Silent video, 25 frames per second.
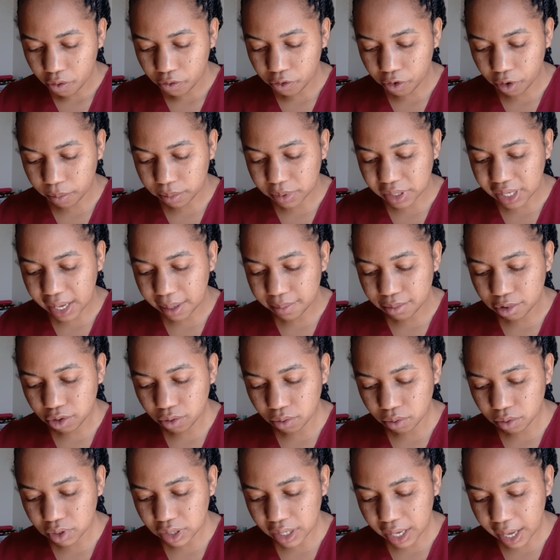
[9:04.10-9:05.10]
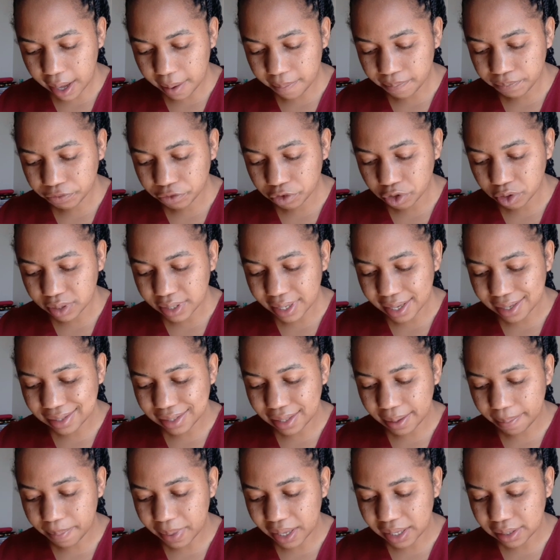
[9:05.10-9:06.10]
from time to time to test
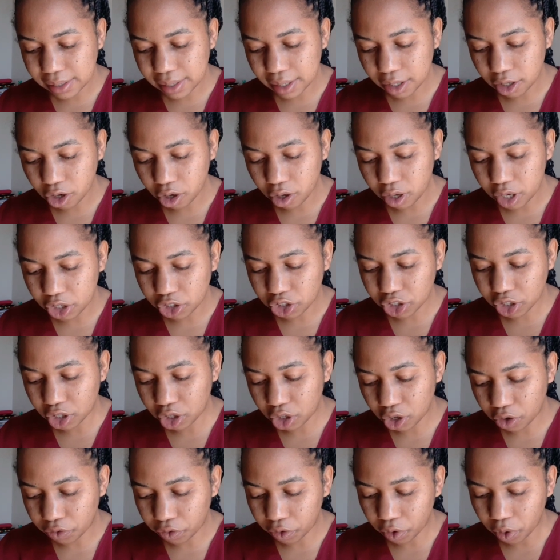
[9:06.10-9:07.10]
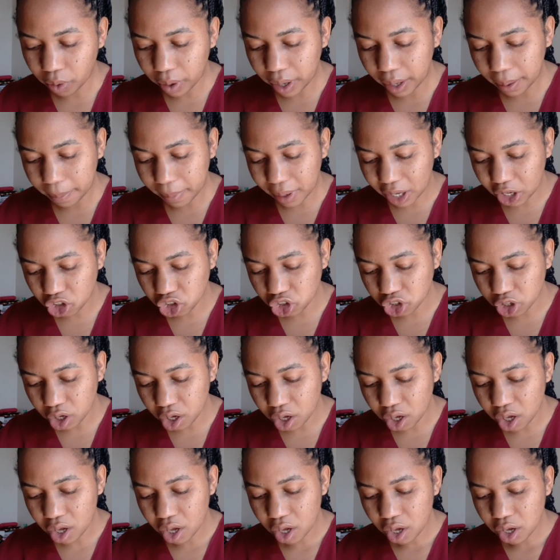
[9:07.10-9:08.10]
the basic knowledge in your following
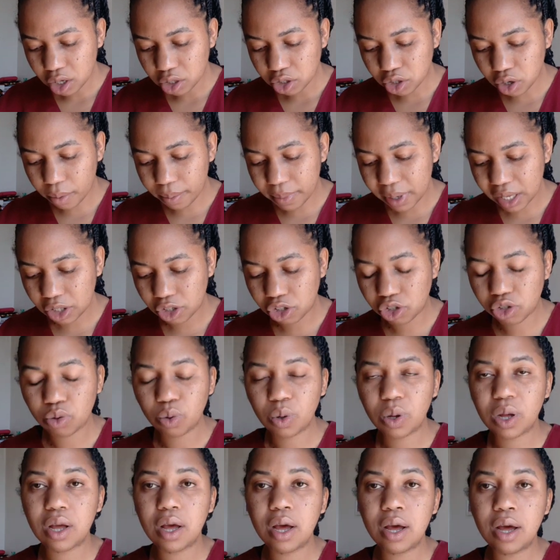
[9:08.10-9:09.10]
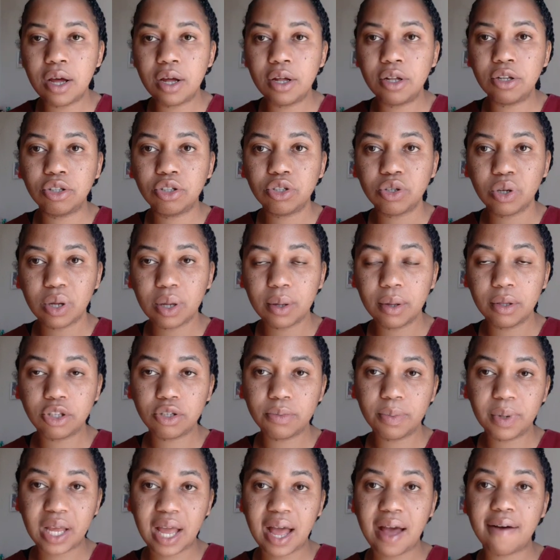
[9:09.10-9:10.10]
major domains to uh, to, to
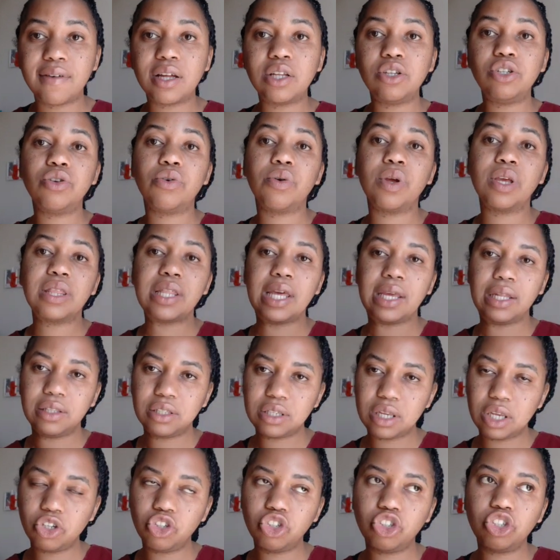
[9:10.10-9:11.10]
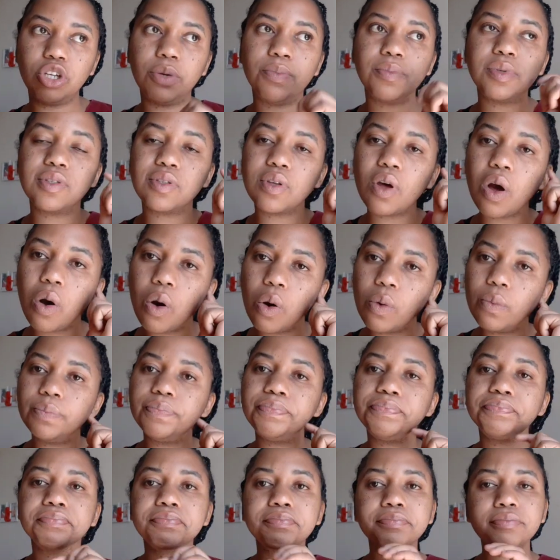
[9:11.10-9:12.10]
be covered during the internship so
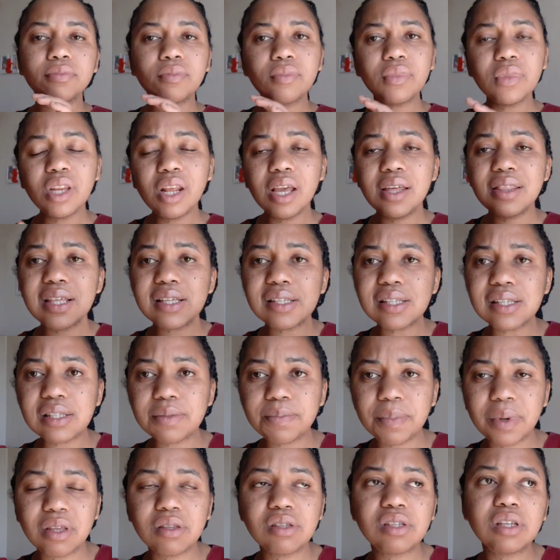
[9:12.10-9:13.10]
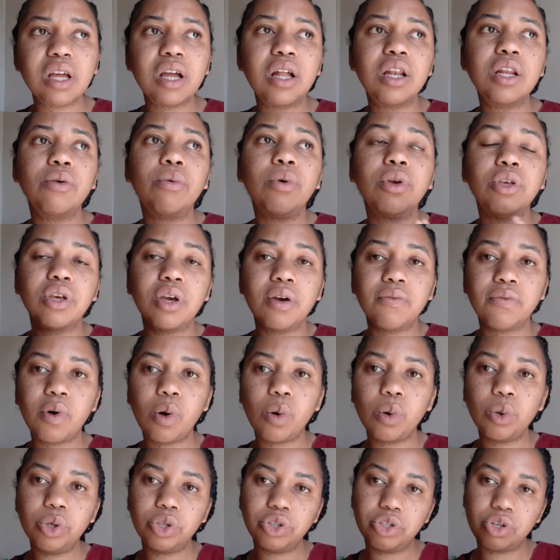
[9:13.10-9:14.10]
this is basically when you have
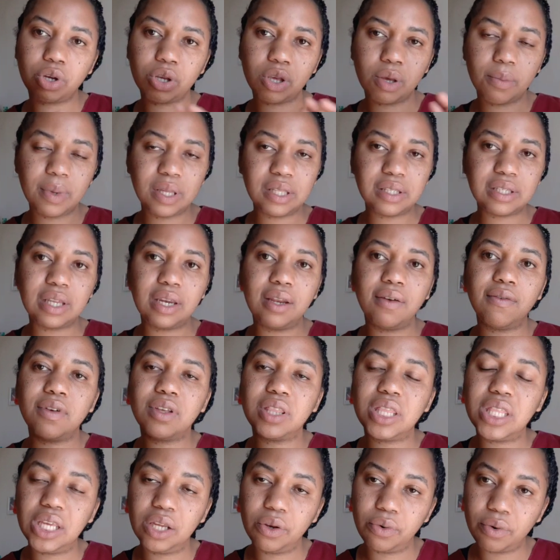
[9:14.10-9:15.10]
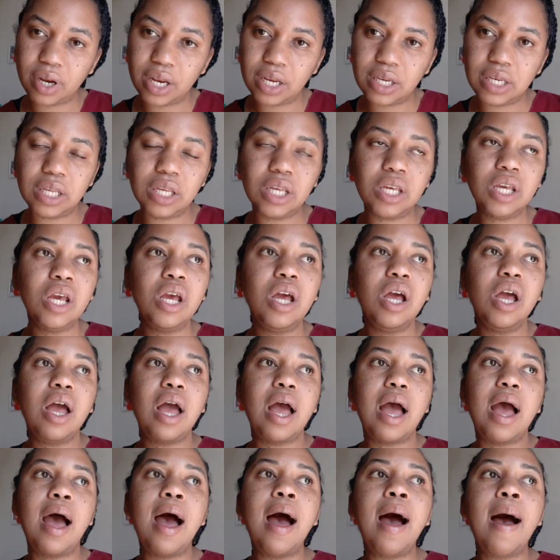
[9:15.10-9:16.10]
all your documents and everything ready
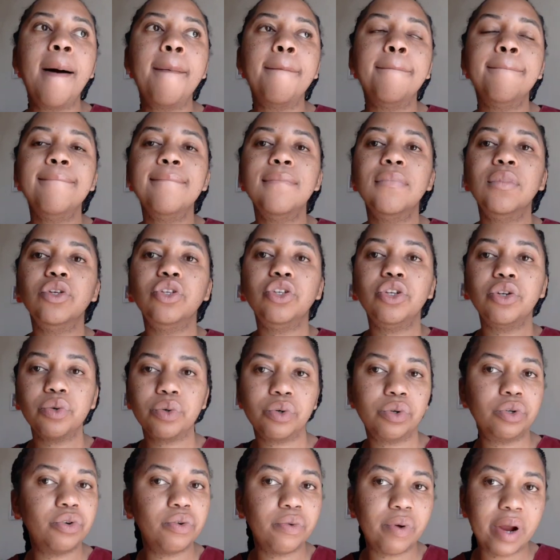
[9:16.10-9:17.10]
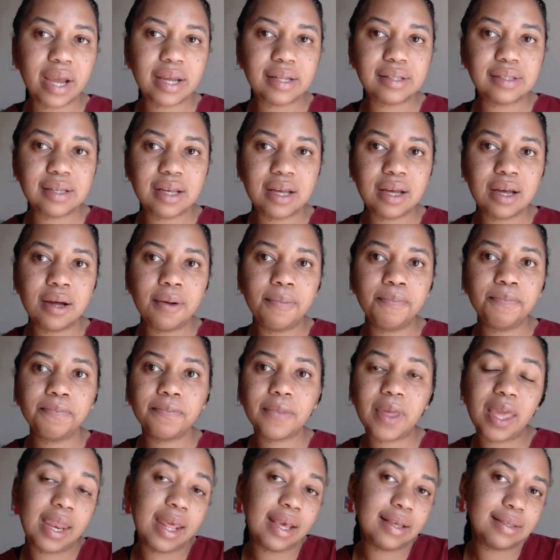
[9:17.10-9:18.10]
um, you would write um,
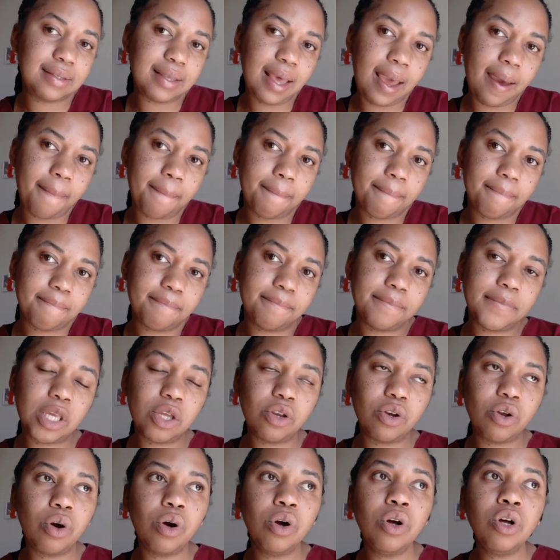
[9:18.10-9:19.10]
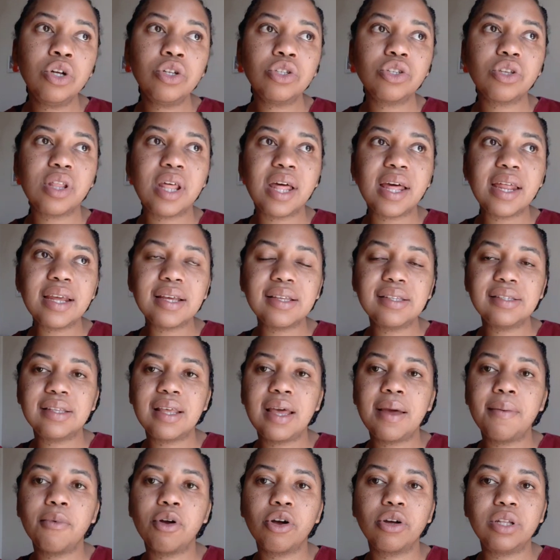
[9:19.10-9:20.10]
an exam you know so that
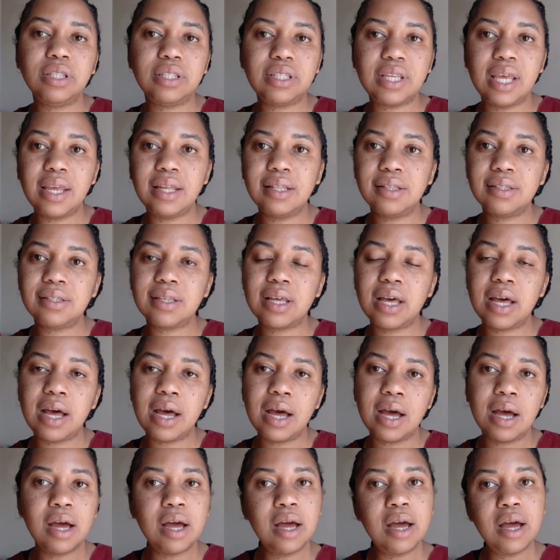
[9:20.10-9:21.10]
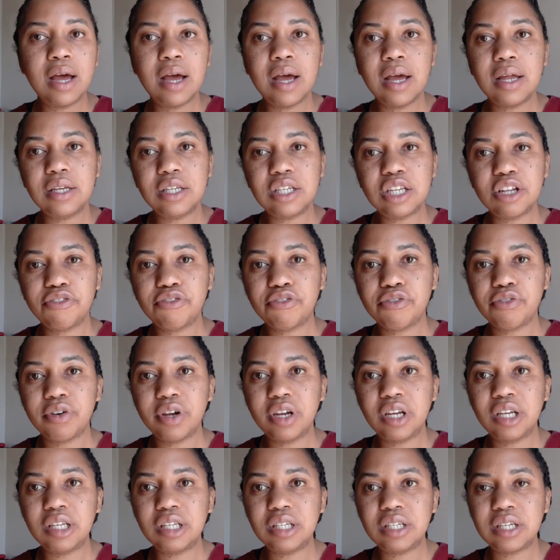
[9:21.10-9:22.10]
exam contains uh,
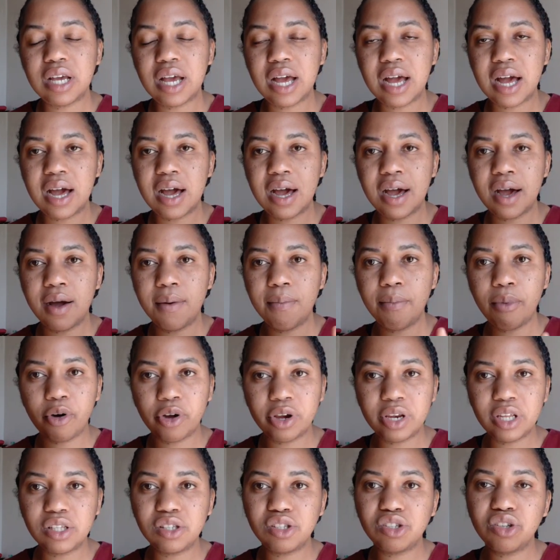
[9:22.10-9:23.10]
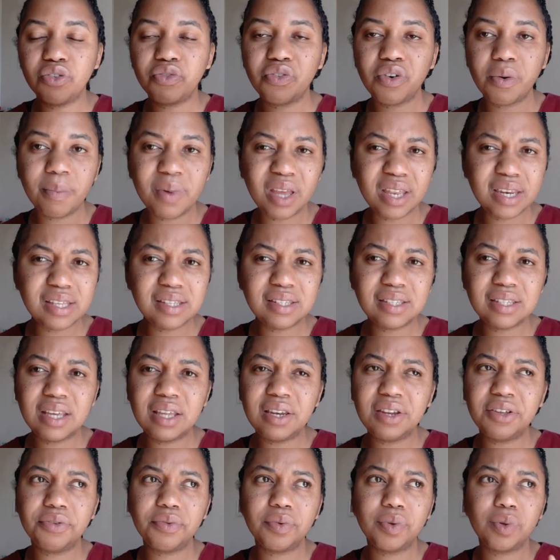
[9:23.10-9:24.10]
different uh, bodies so for medicine
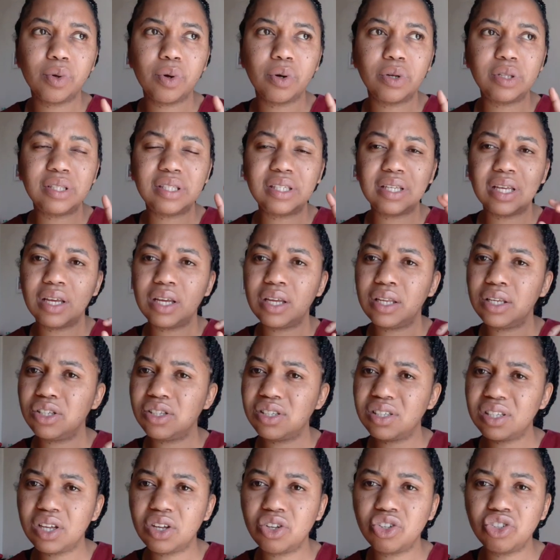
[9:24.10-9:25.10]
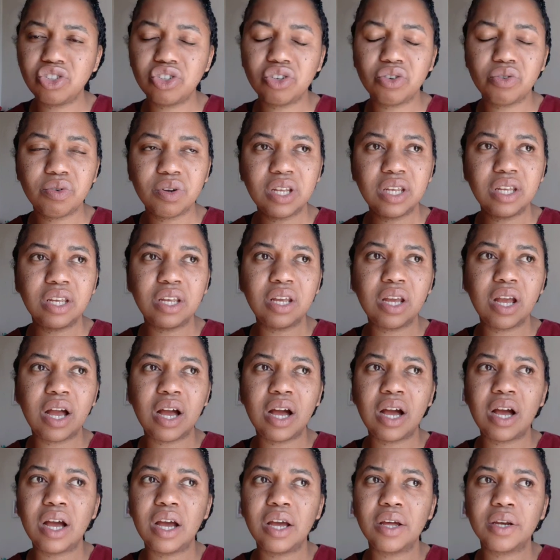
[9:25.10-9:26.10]
it will contain surgery
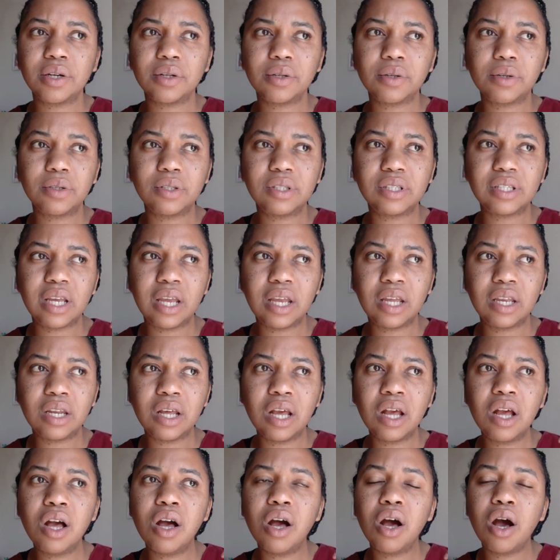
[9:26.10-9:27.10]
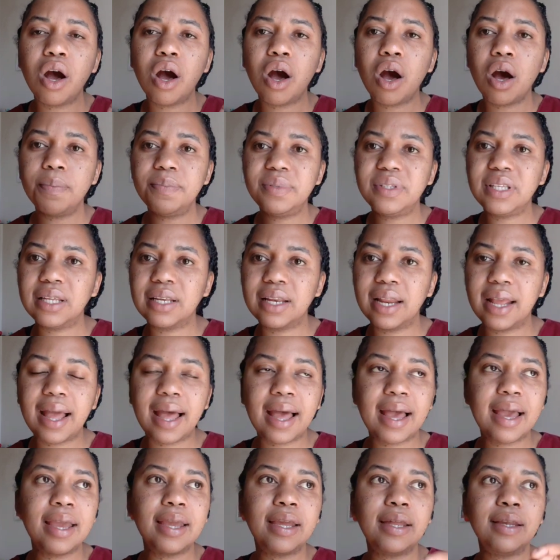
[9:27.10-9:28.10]
uh, it will contain obs and
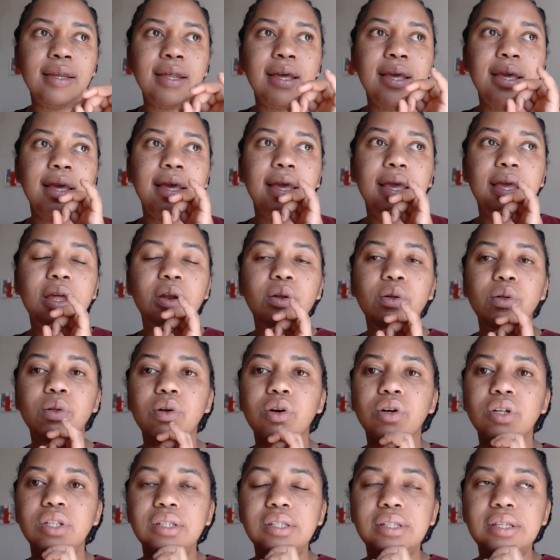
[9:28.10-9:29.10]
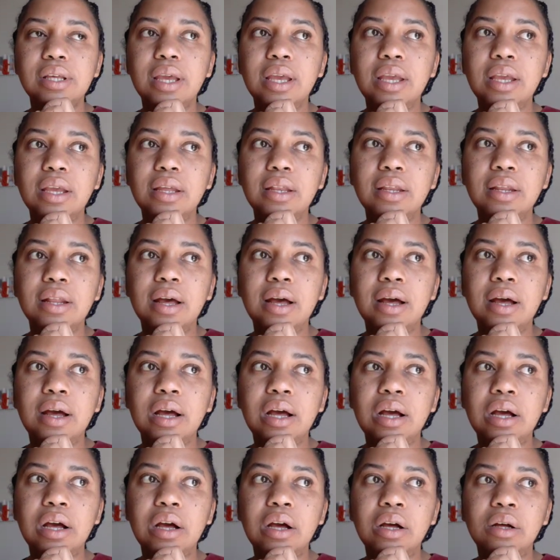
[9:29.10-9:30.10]
gyn it will contain
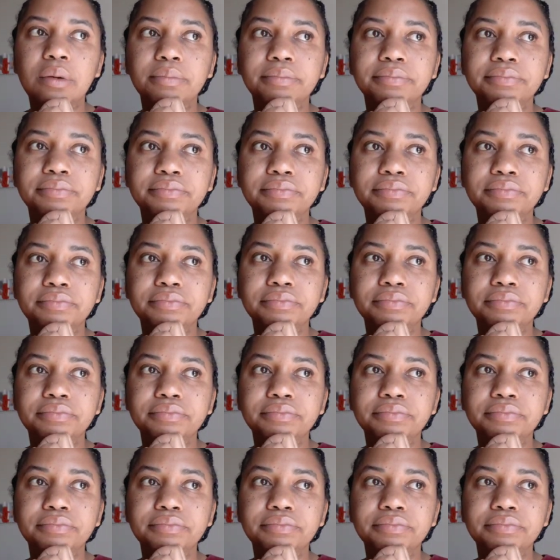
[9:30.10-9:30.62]
um,